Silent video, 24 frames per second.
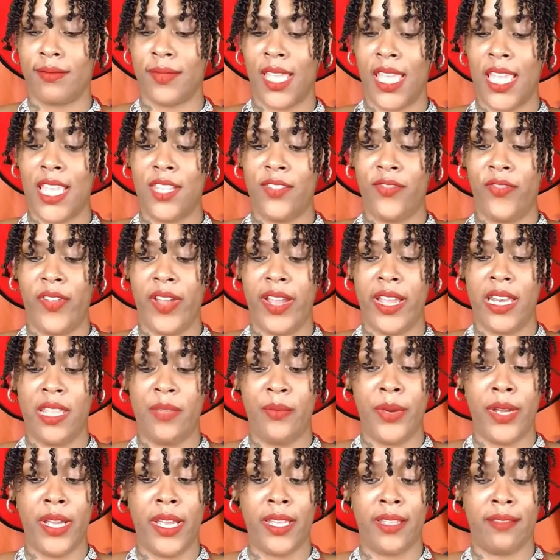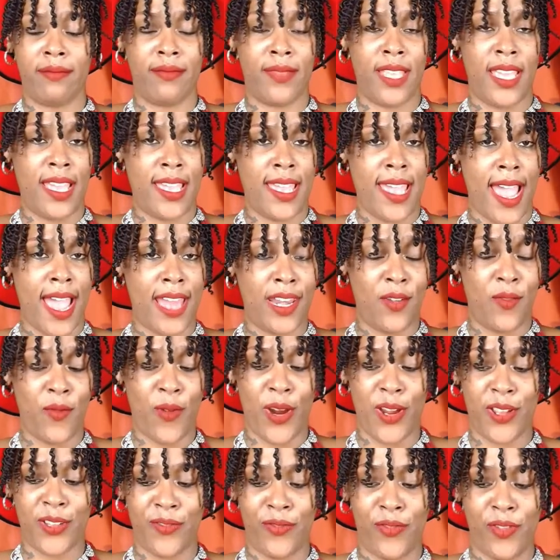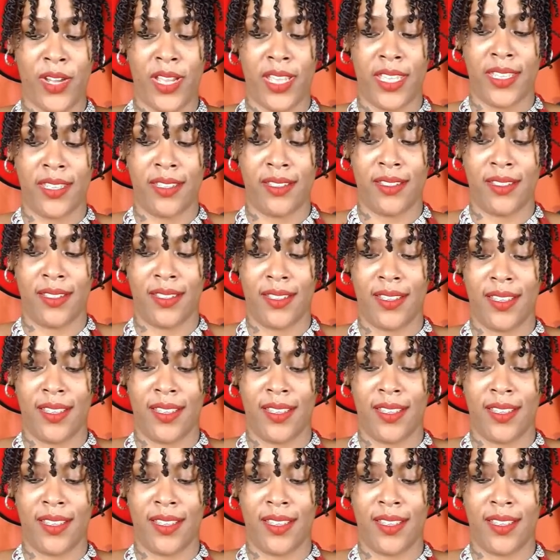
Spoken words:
It's funny, but it kind of works for you.